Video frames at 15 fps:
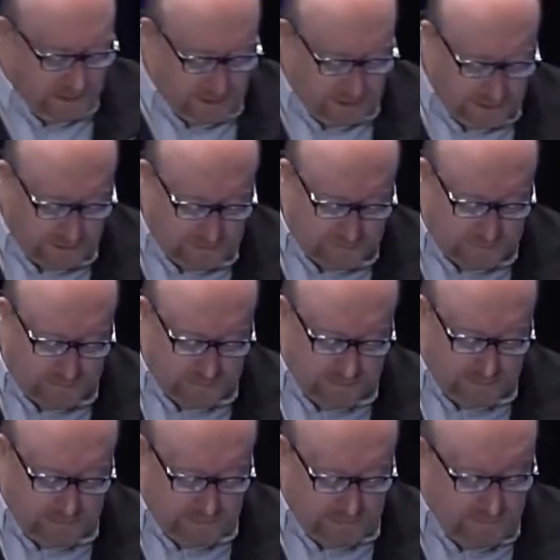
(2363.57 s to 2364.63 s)
It's
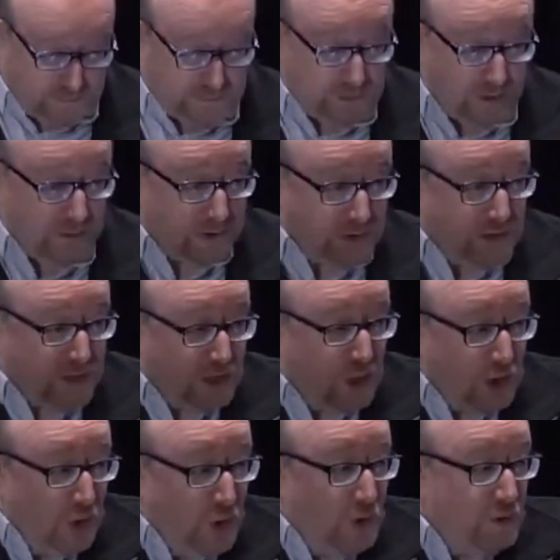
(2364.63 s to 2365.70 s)
so that you're going to
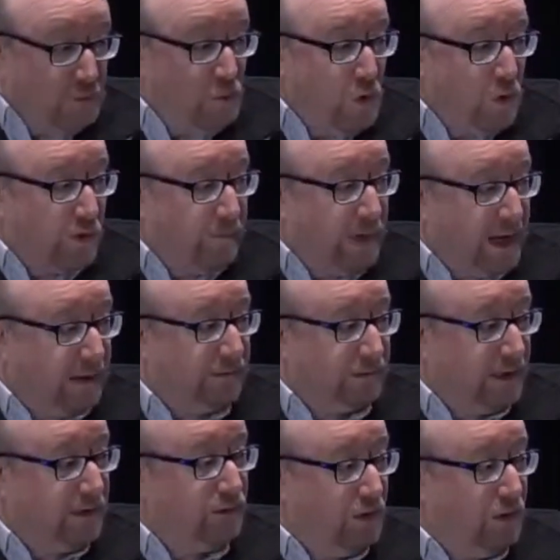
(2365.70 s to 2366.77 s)
learn more about
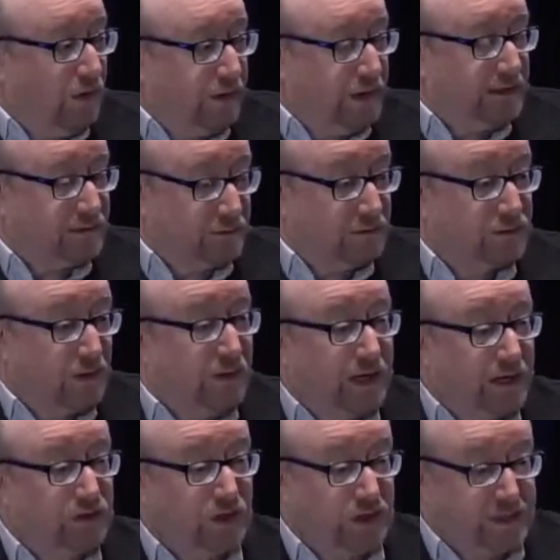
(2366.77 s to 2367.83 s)
who God is, because God
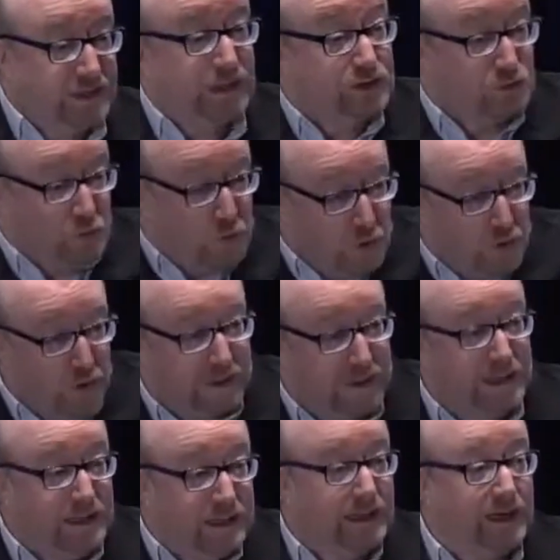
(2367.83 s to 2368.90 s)
actually does work
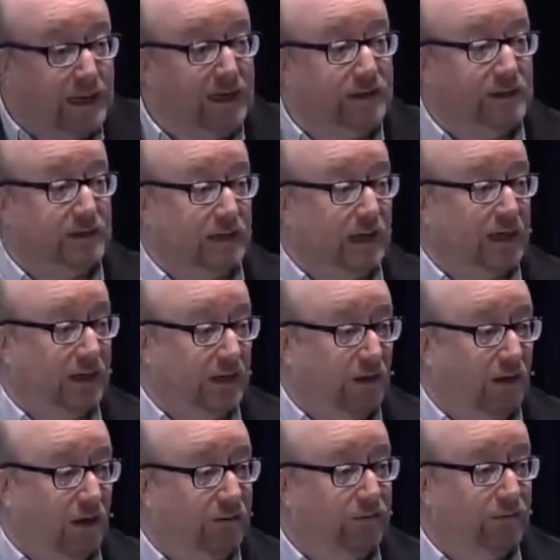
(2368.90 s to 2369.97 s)
in your daily
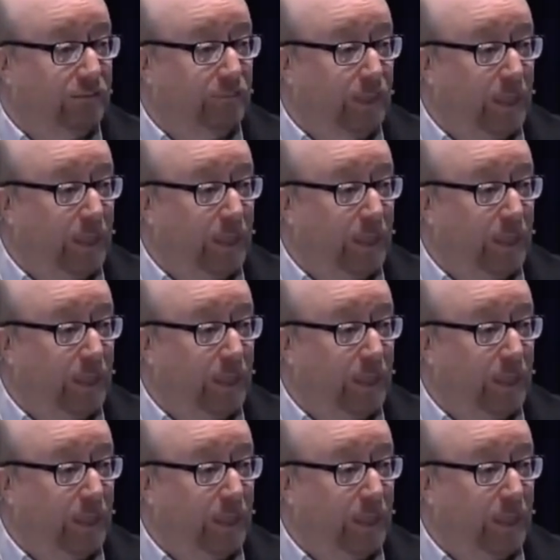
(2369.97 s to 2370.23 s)
life.